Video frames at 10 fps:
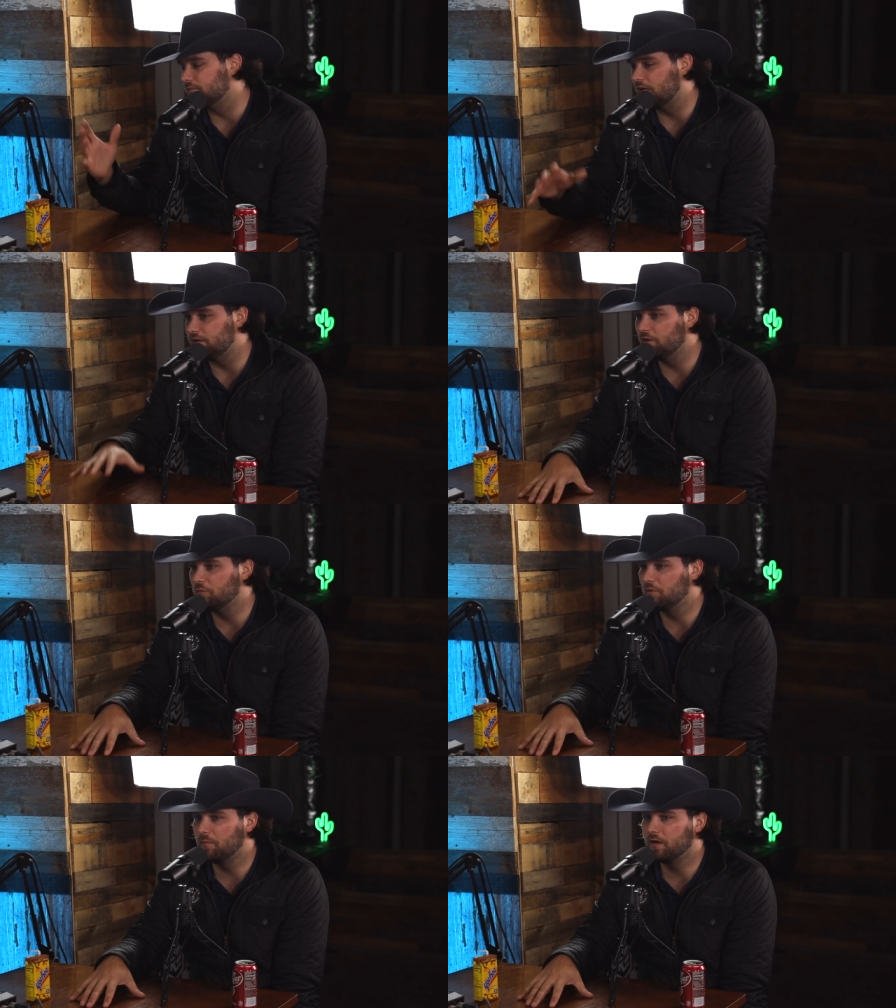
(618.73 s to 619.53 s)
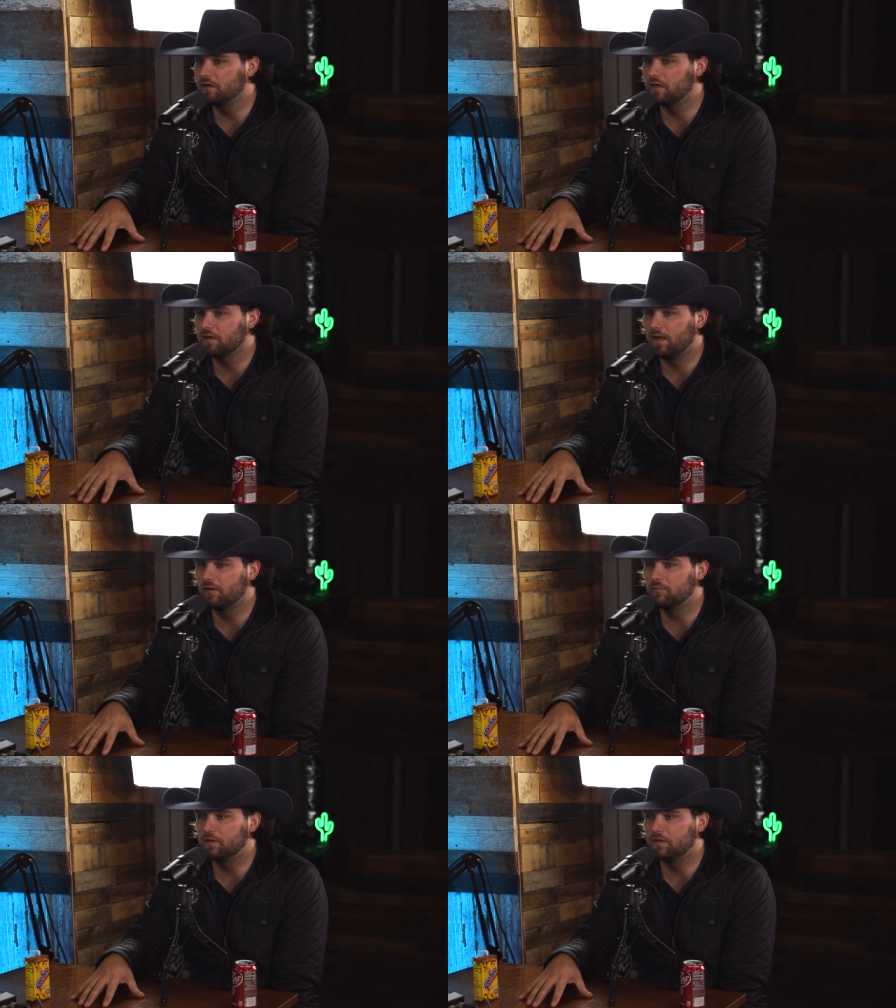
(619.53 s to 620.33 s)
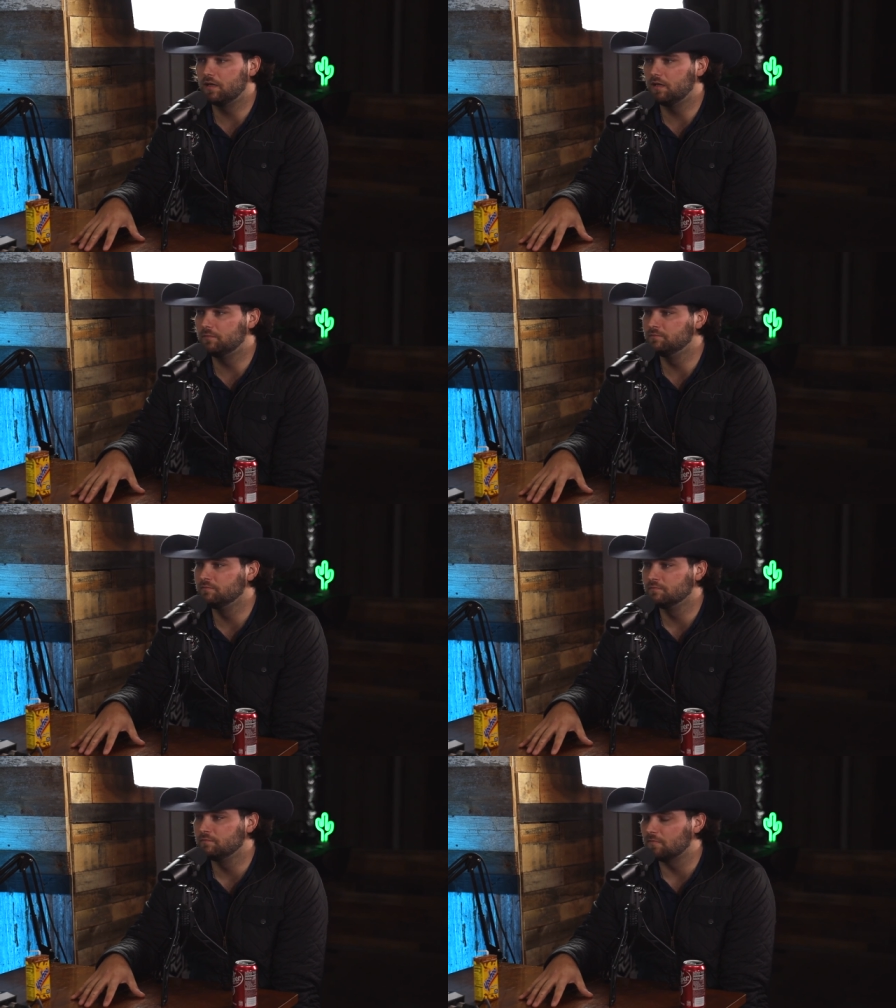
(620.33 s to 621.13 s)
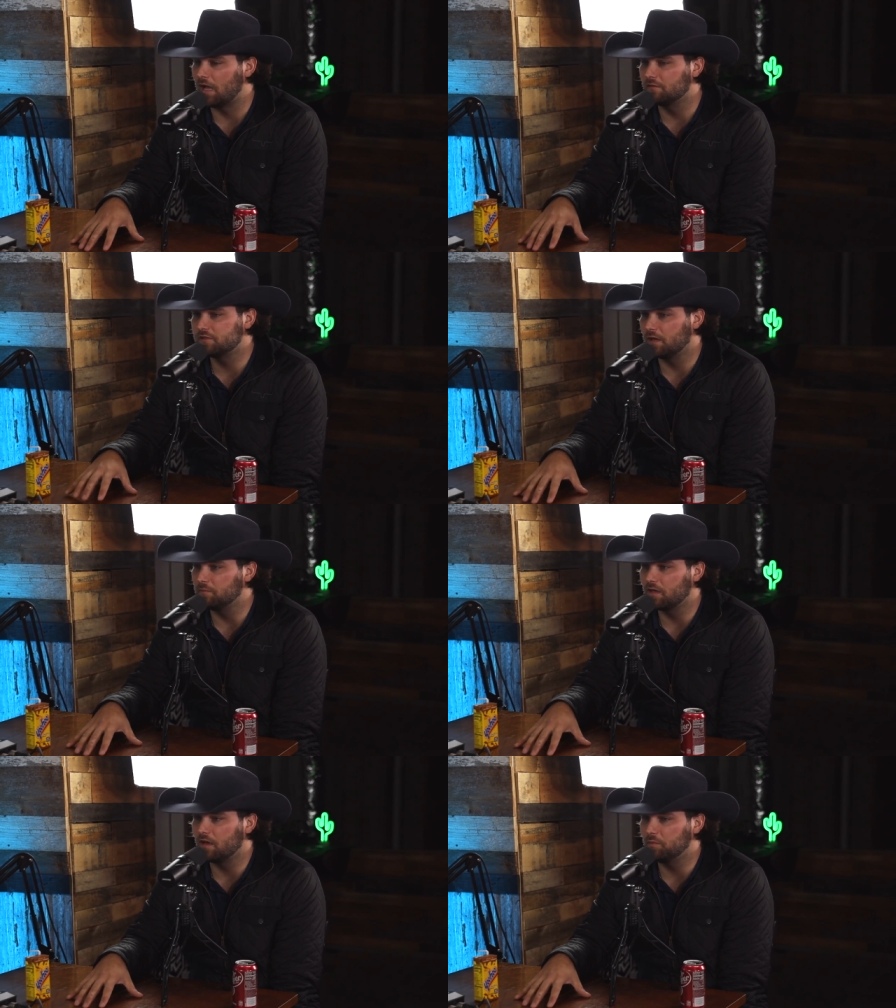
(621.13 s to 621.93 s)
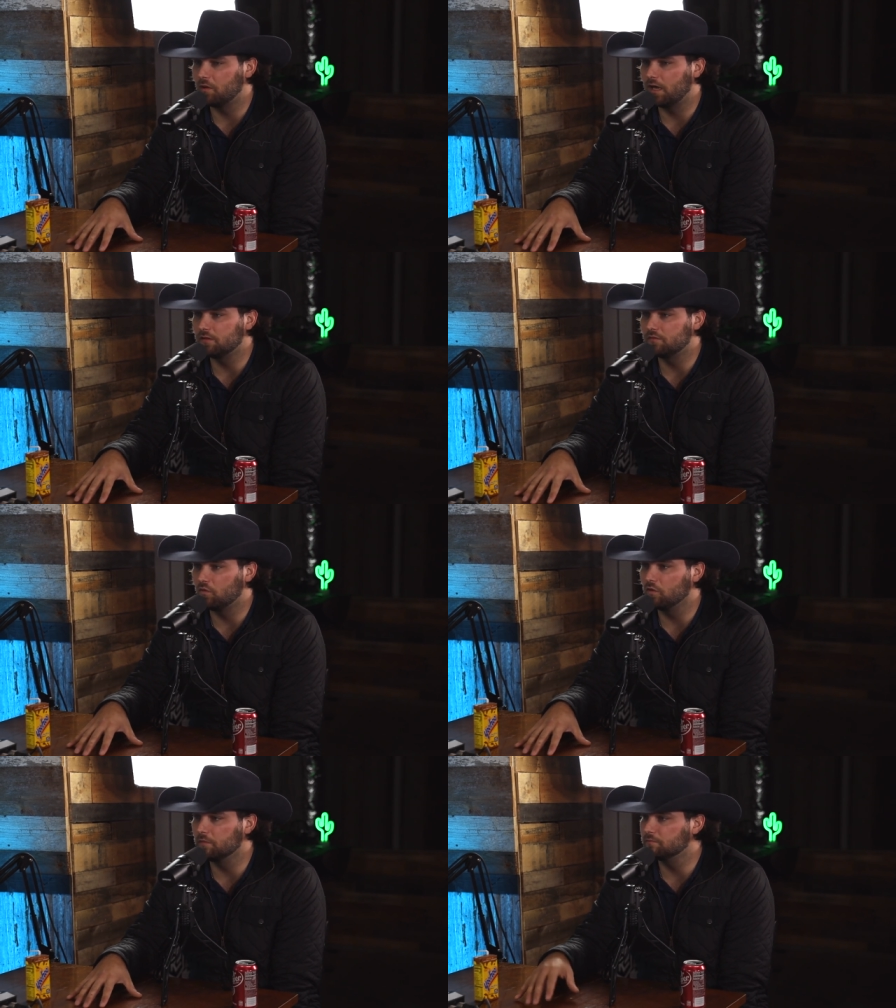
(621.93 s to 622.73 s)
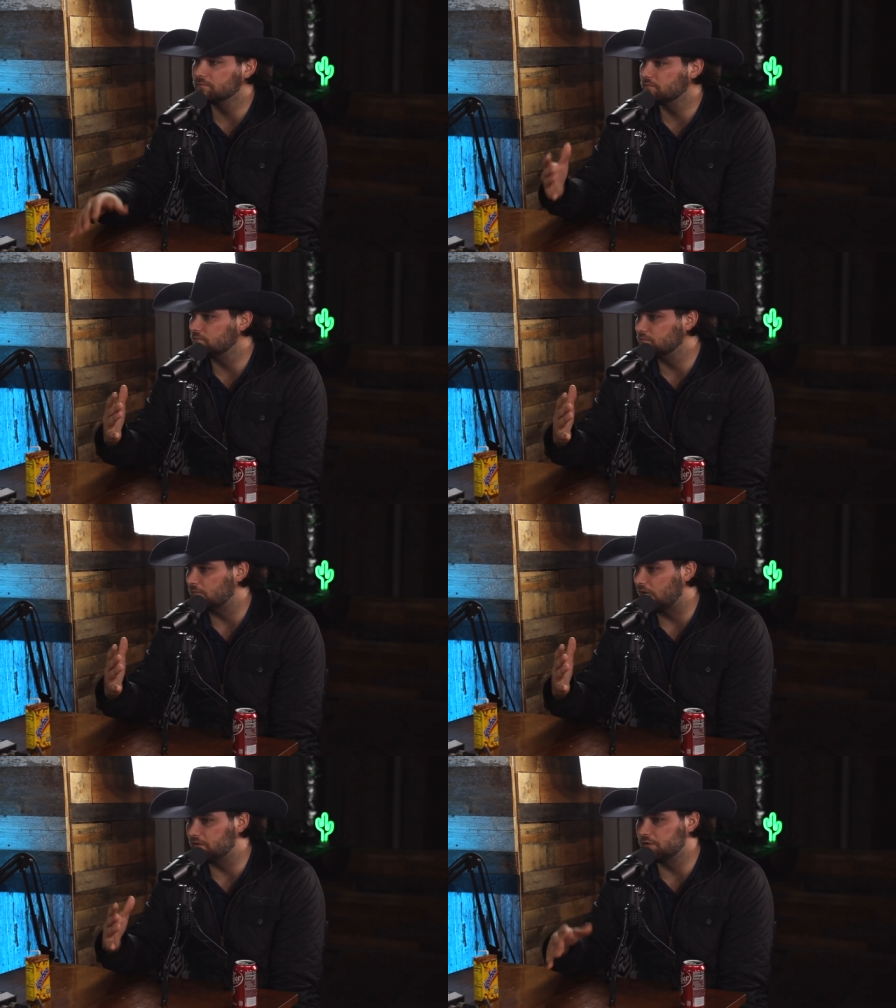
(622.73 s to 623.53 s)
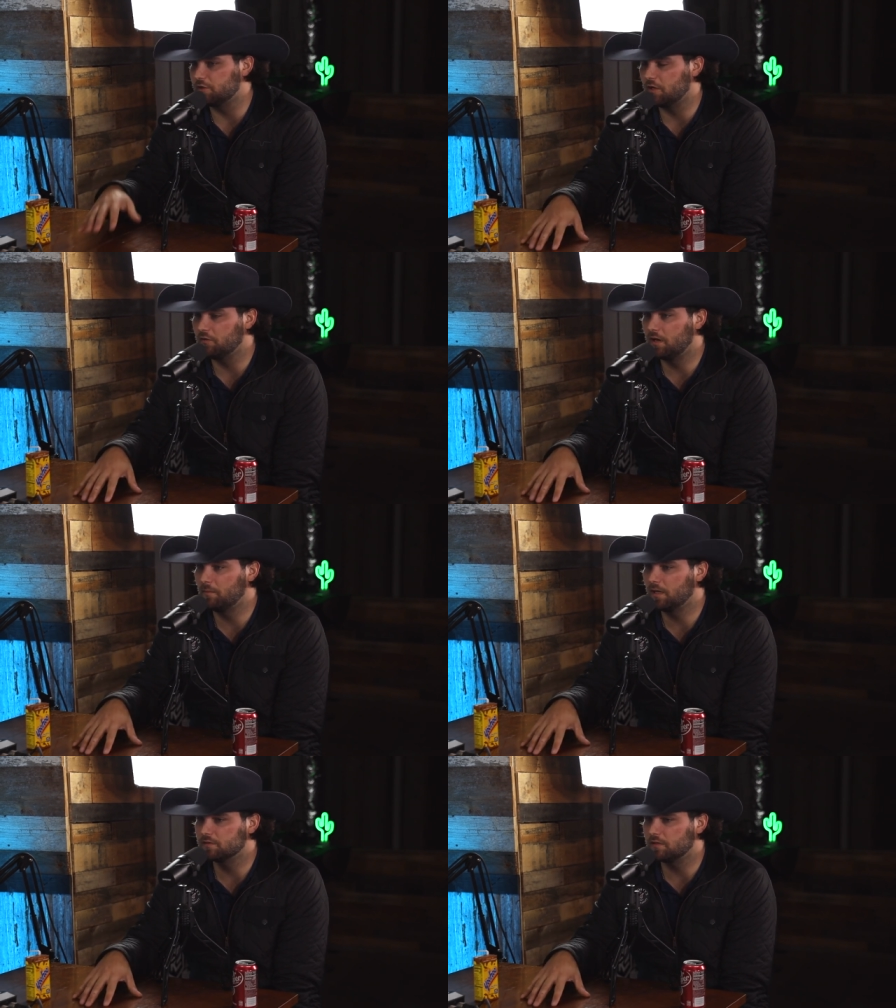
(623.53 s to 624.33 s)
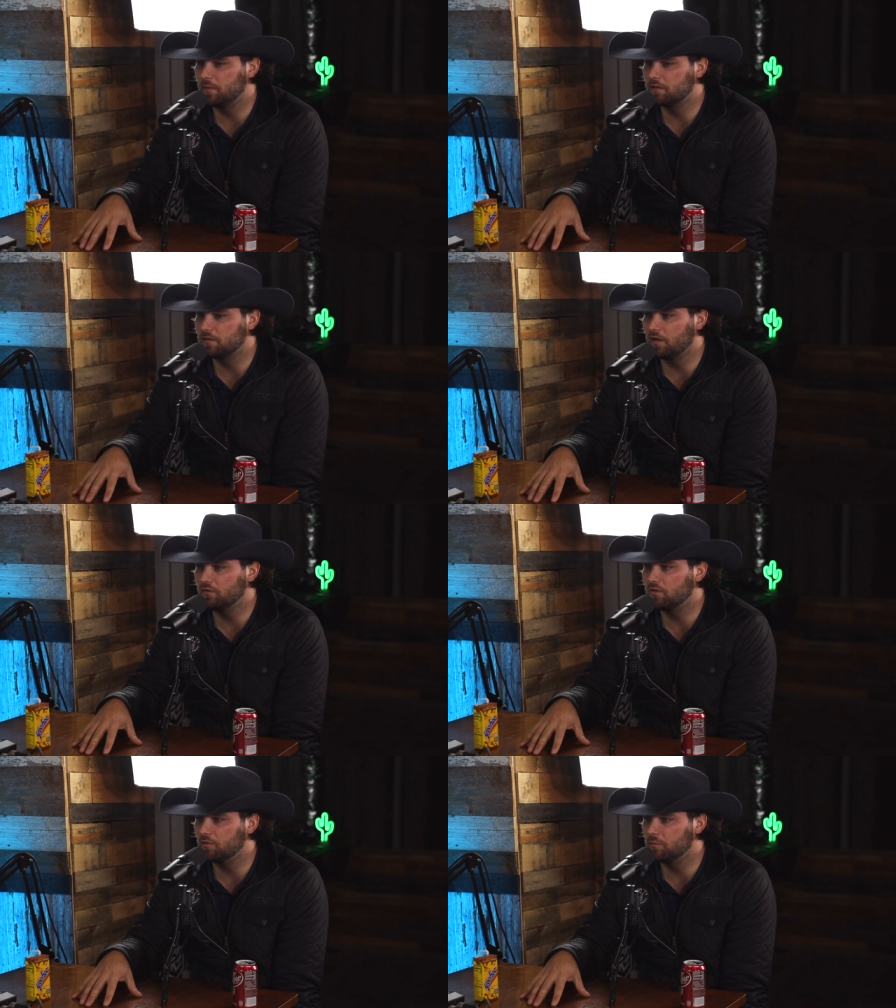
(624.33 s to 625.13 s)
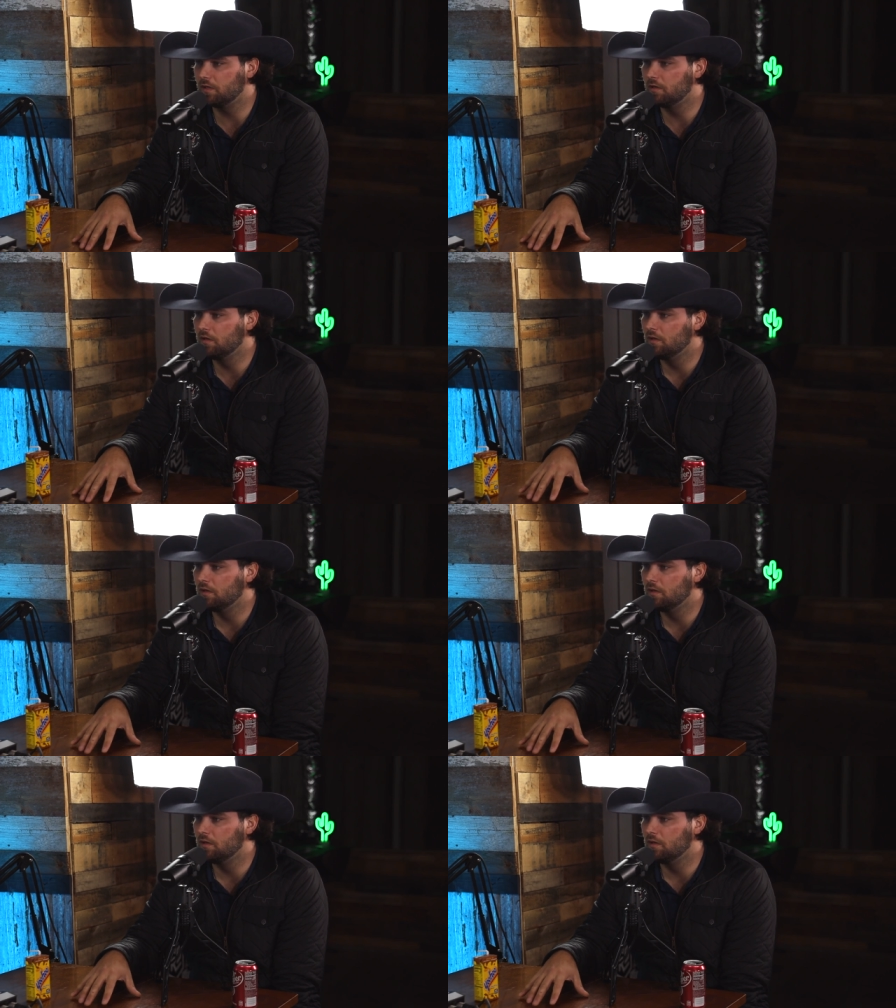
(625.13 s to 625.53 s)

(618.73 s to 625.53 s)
a, a deal with American now, but yeah. um, I've shaped a couple hats for him at this show that I'm actually about to go to. But